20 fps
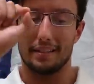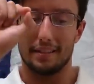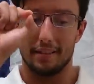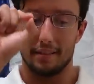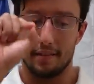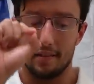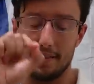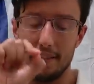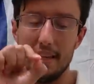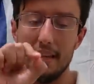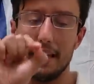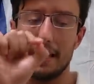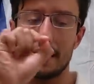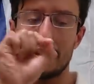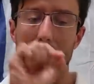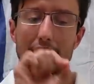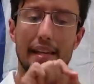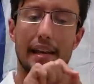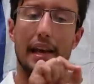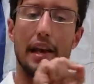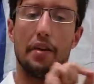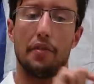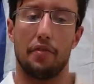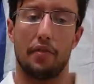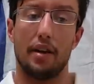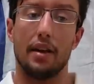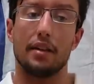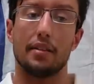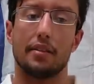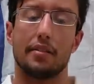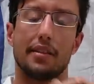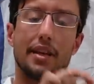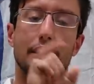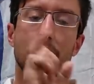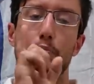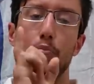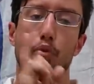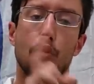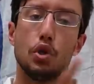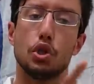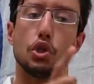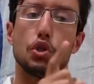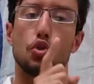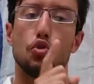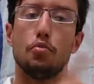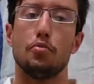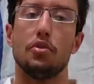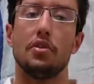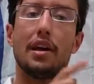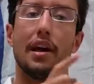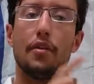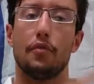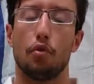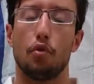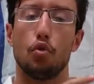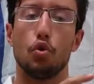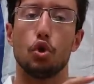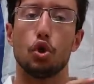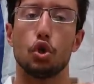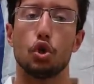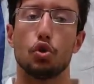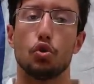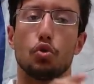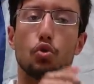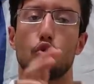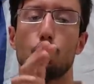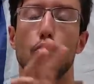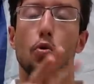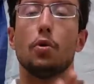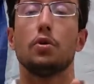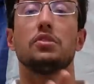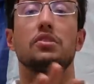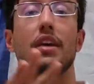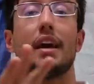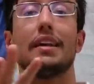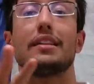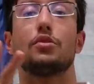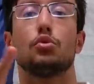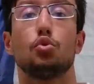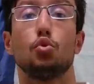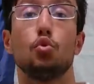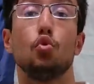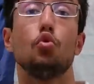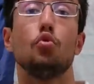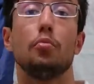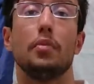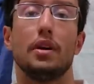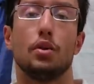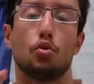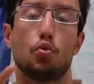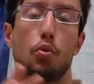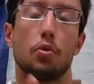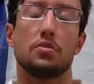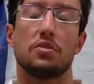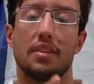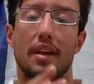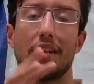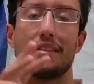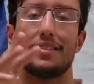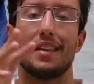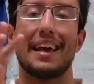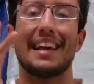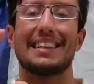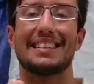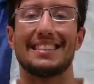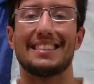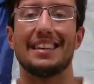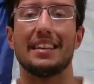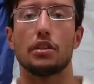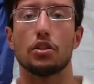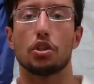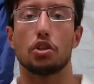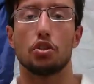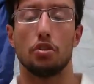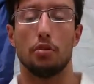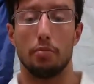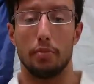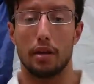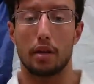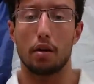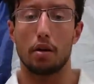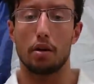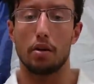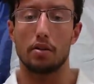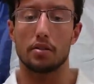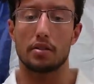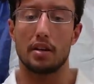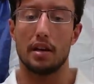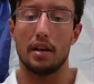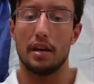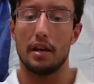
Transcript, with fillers: the key event that pushed human evolution towards its doom and towards its extinction because